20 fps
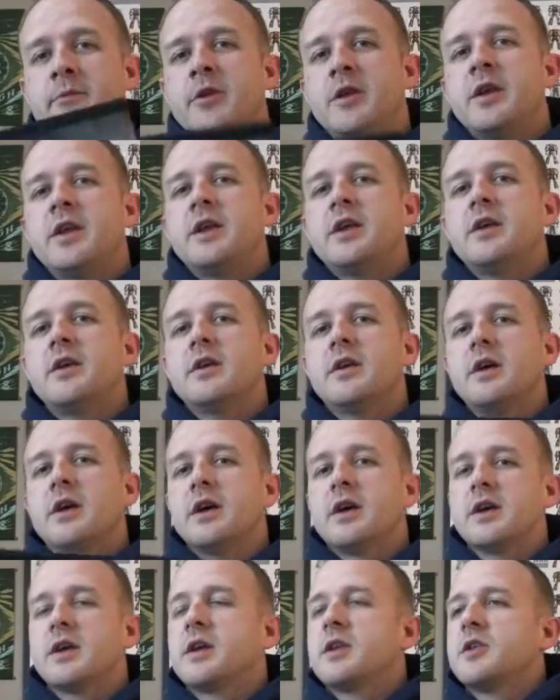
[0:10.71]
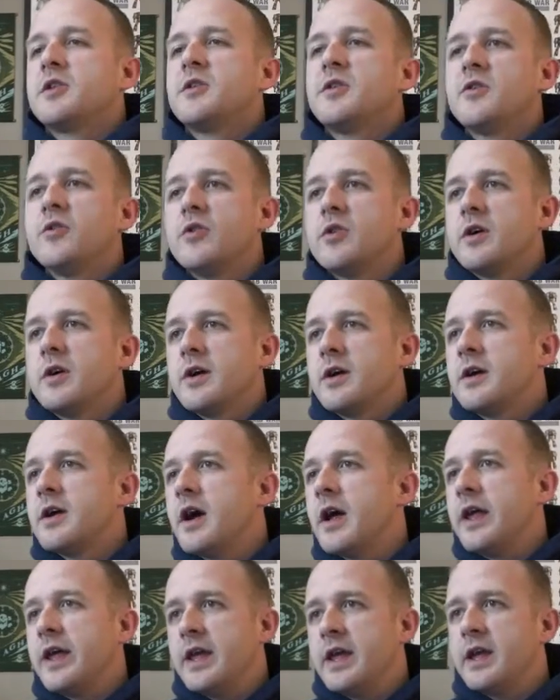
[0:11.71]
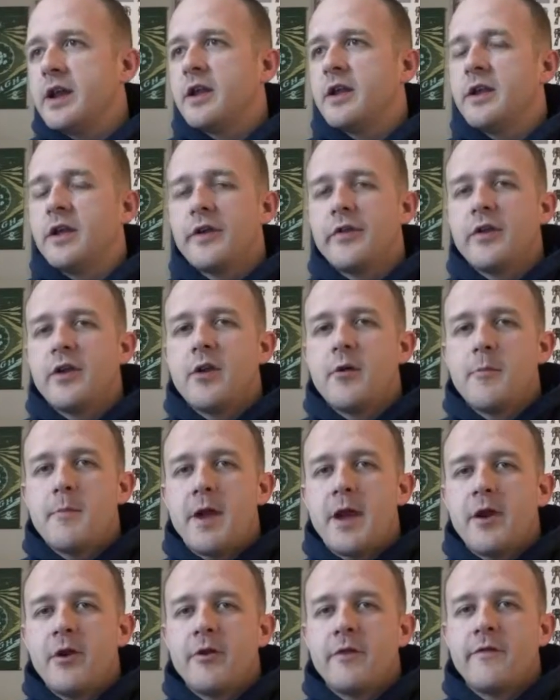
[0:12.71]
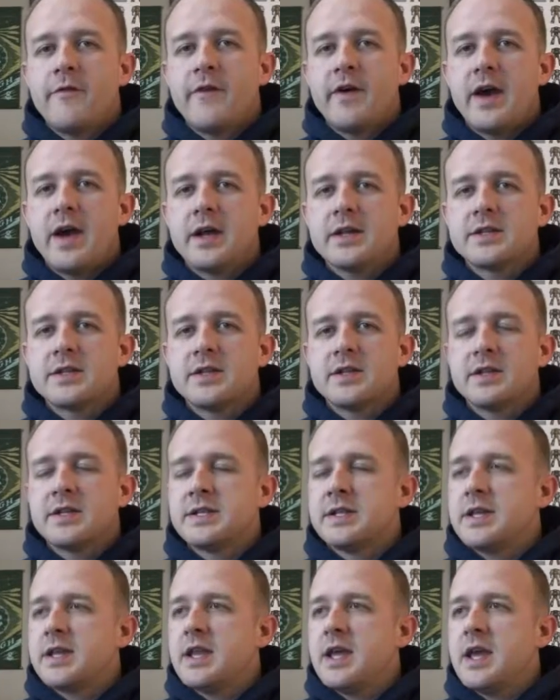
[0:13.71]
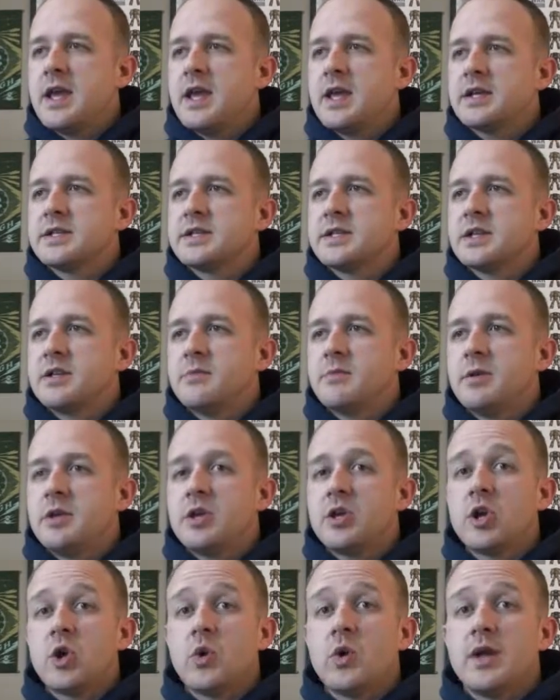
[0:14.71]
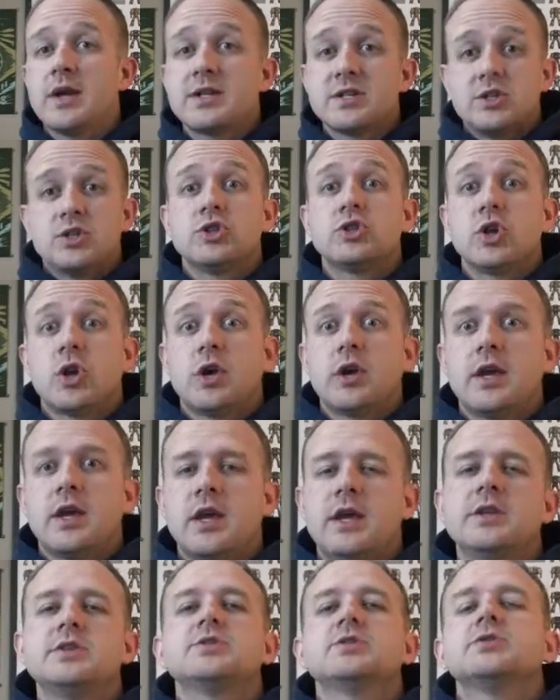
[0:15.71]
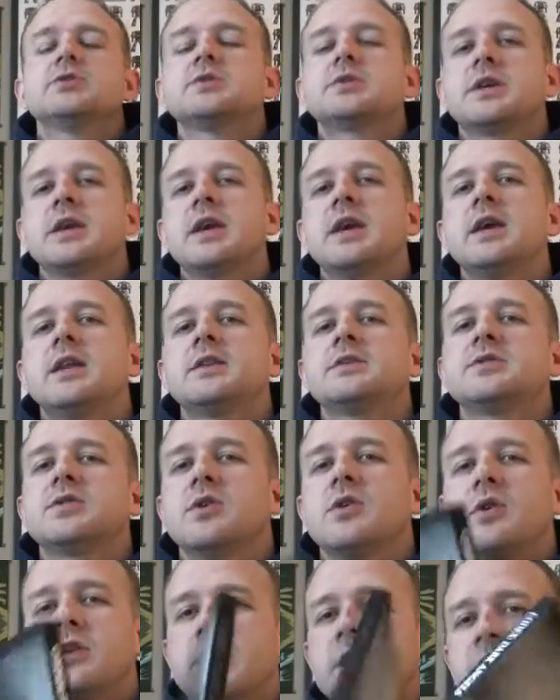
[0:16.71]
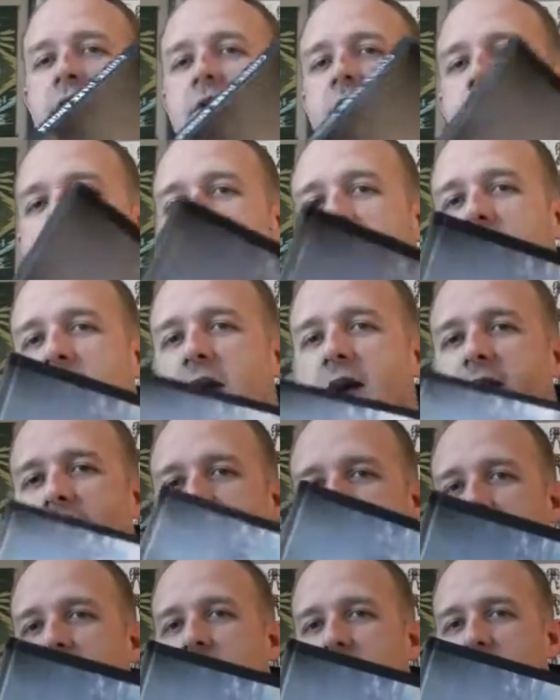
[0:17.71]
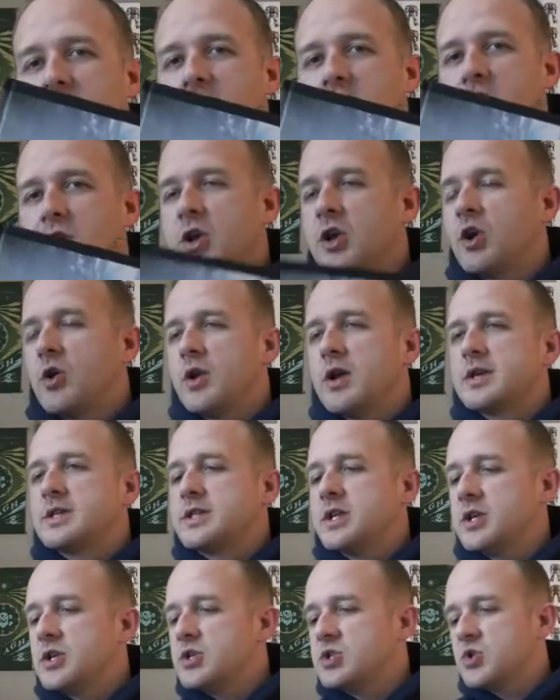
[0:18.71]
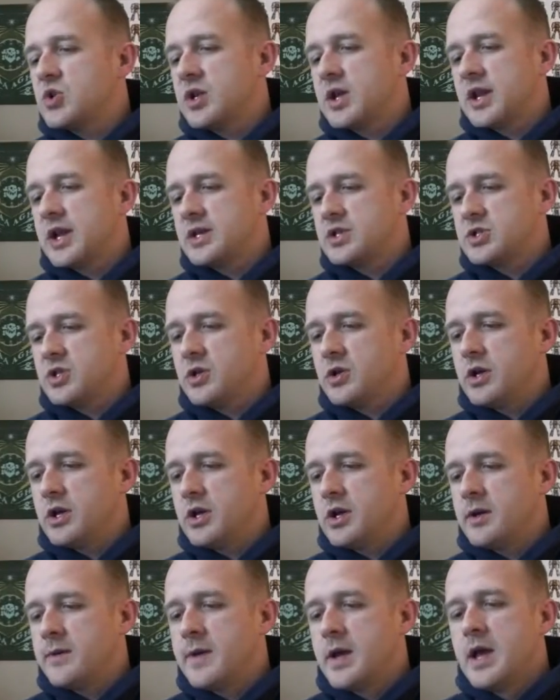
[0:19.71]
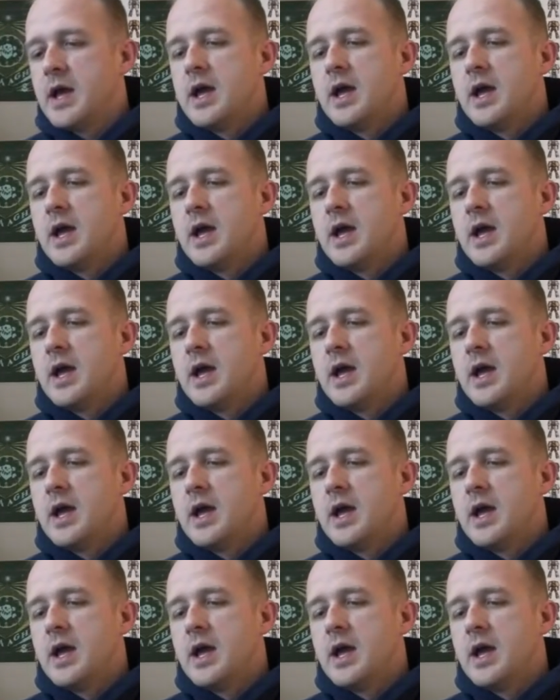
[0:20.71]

Marine here. Going to do yet another matter of fact. Today is going to be Codex Dark Angels. Again, so another one. I have the Codex here so I can actually look it up.